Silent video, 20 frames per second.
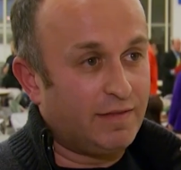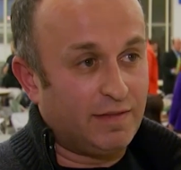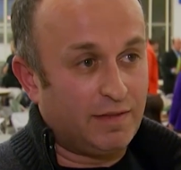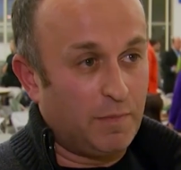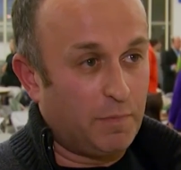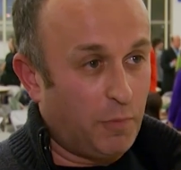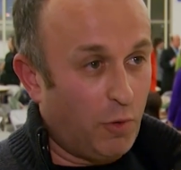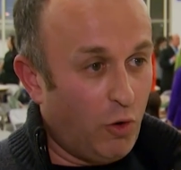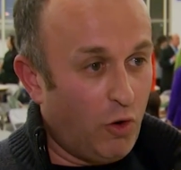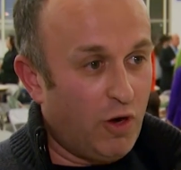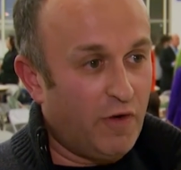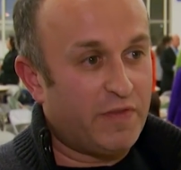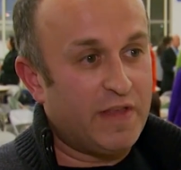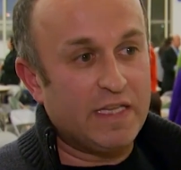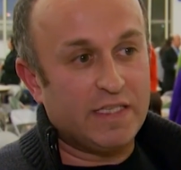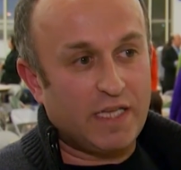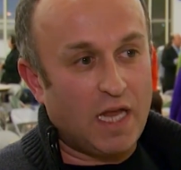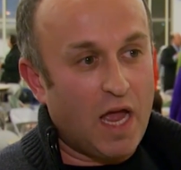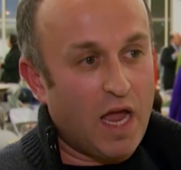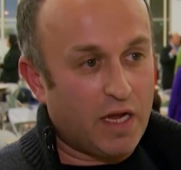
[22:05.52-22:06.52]
support of
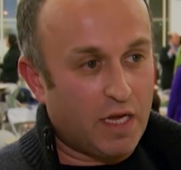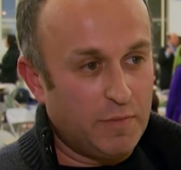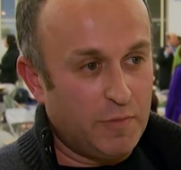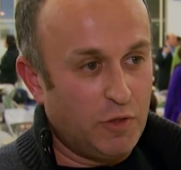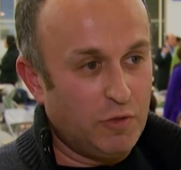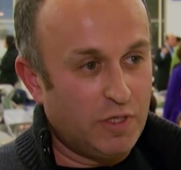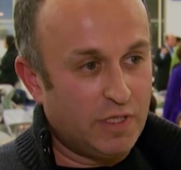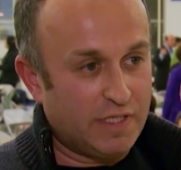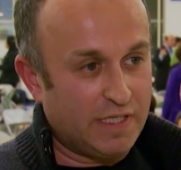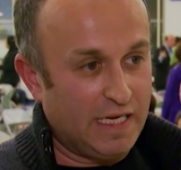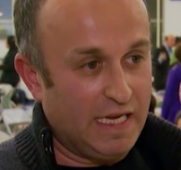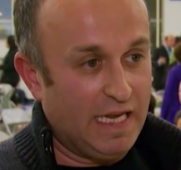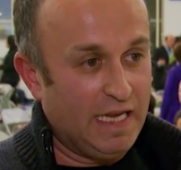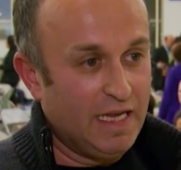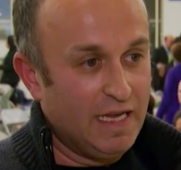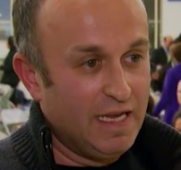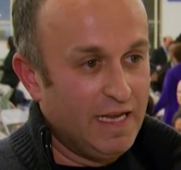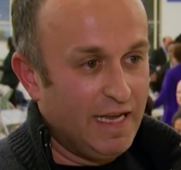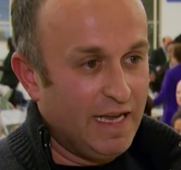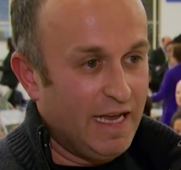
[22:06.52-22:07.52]
the entire
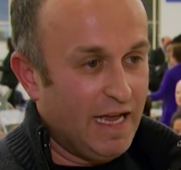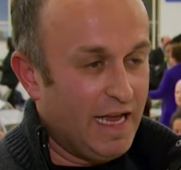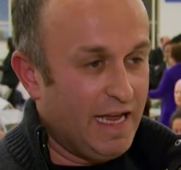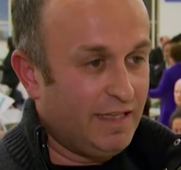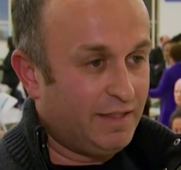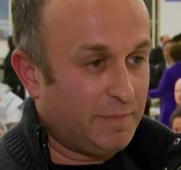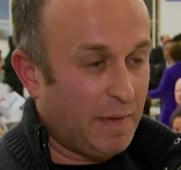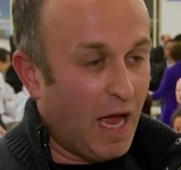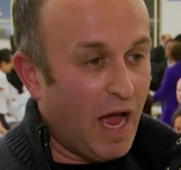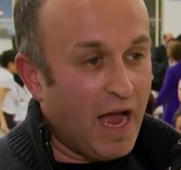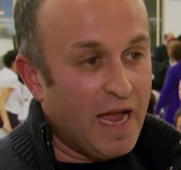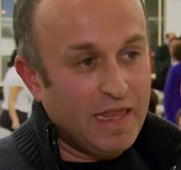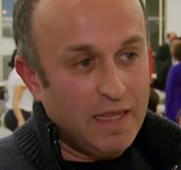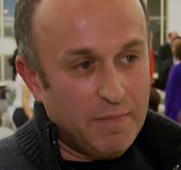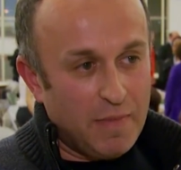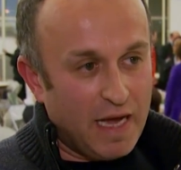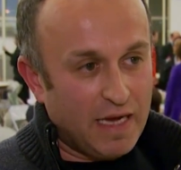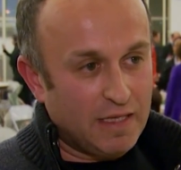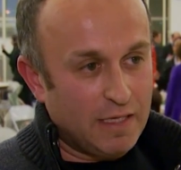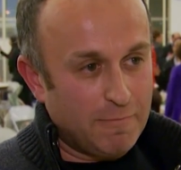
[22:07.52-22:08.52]
community is behind
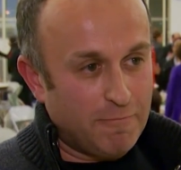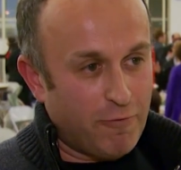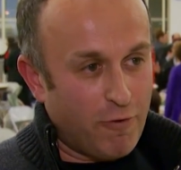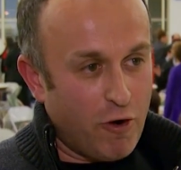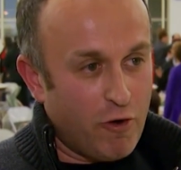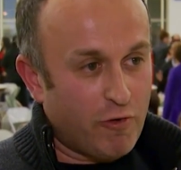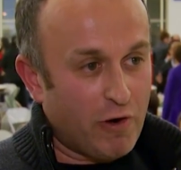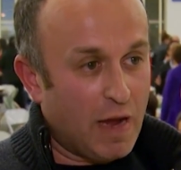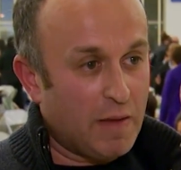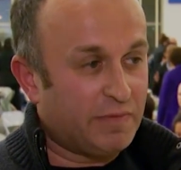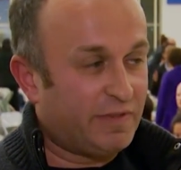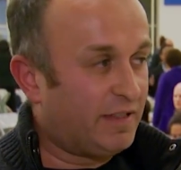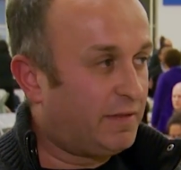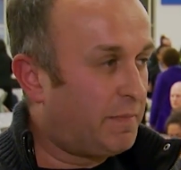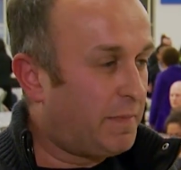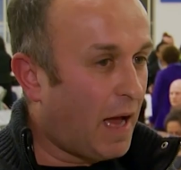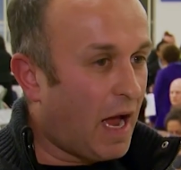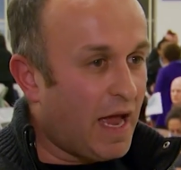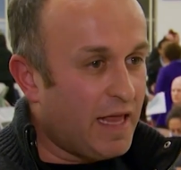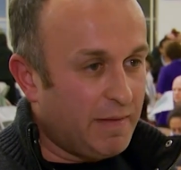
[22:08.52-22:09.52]
the magnet programs,
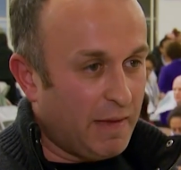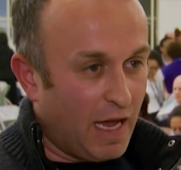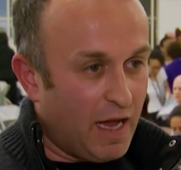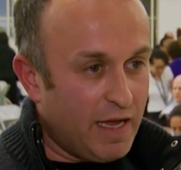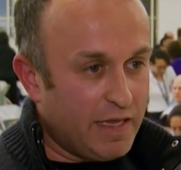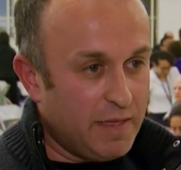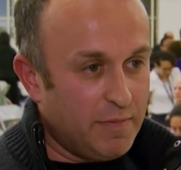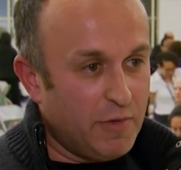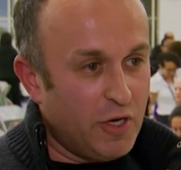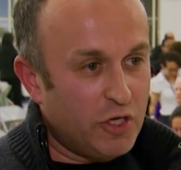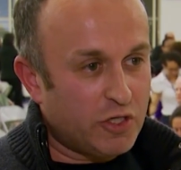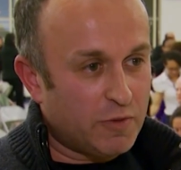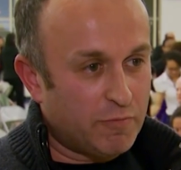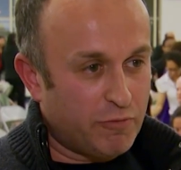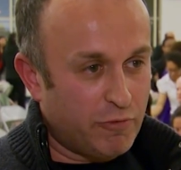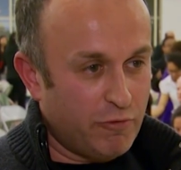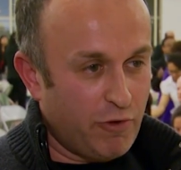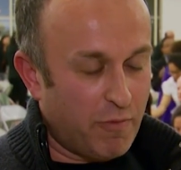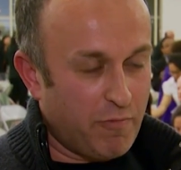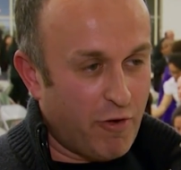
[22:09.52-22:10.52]
is behind the
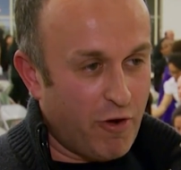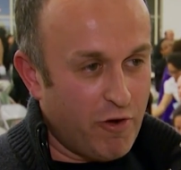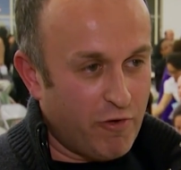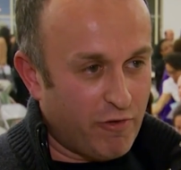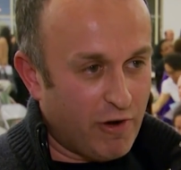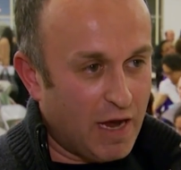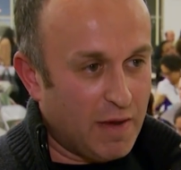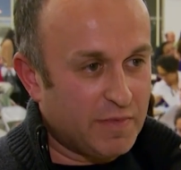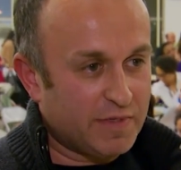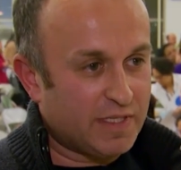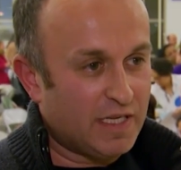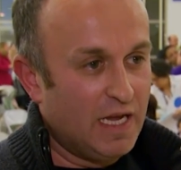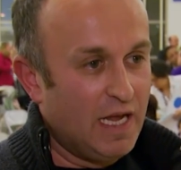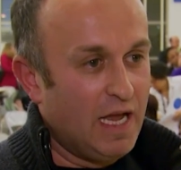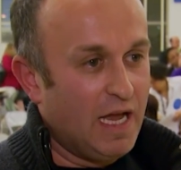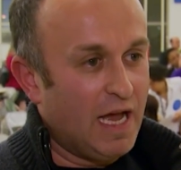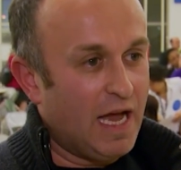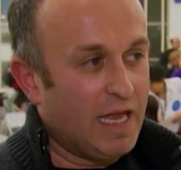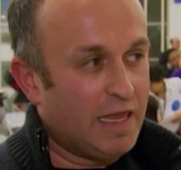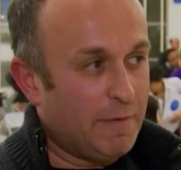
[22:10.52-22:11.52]
immersion programs,
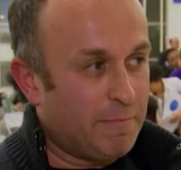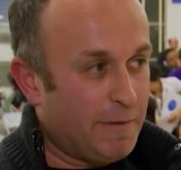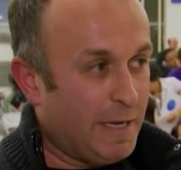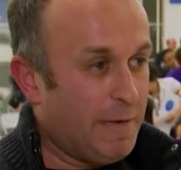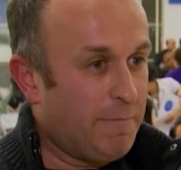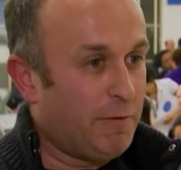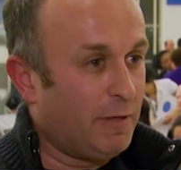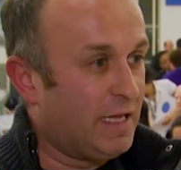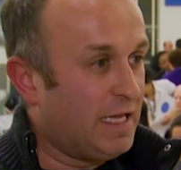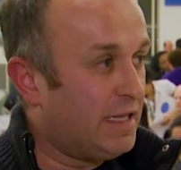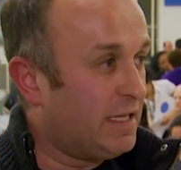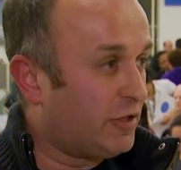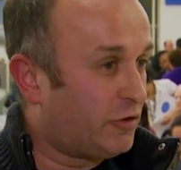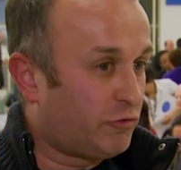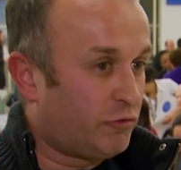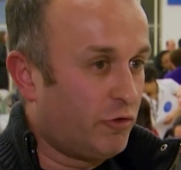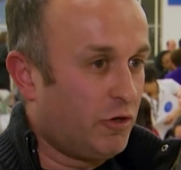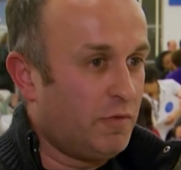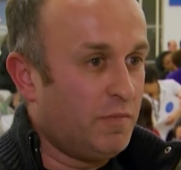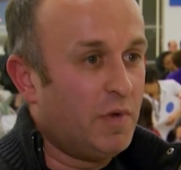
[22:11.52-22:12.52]
and the people in
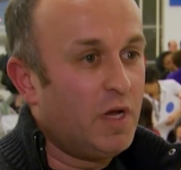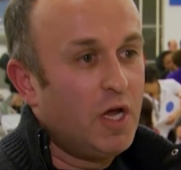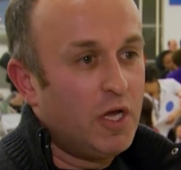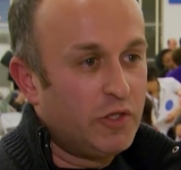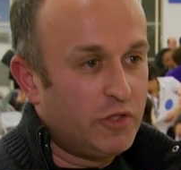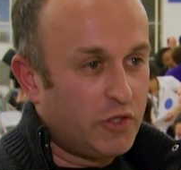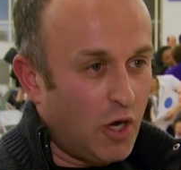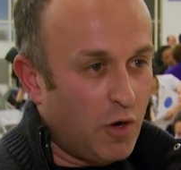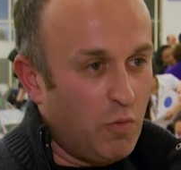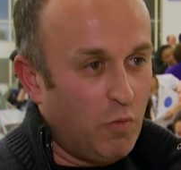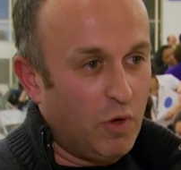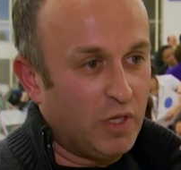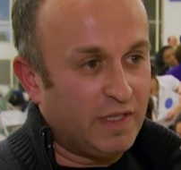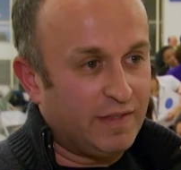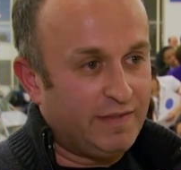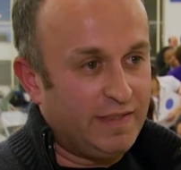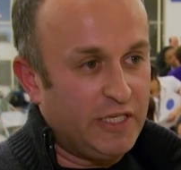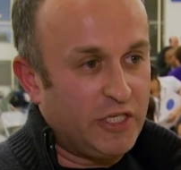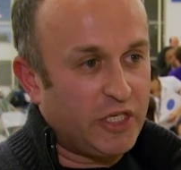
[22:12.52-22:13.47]
this room don't want to see